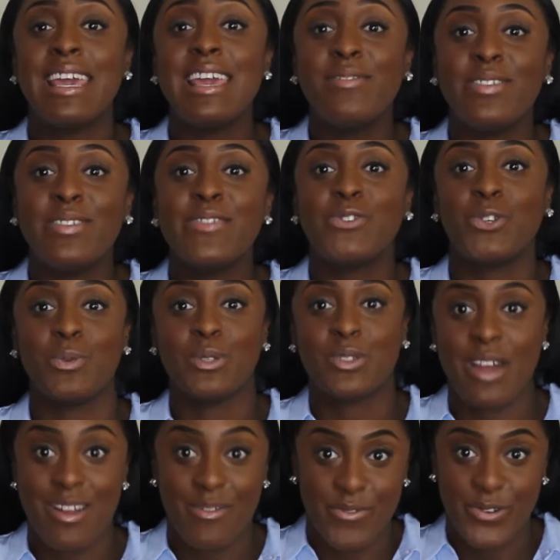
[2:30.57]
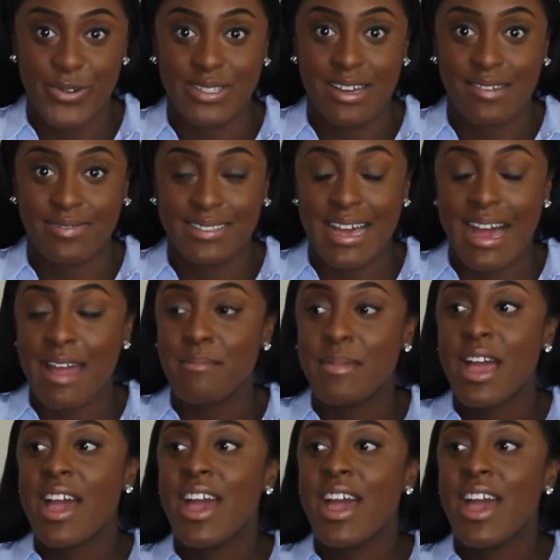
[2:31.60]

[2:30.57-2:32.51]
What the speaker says: Even if she was going through a tough time,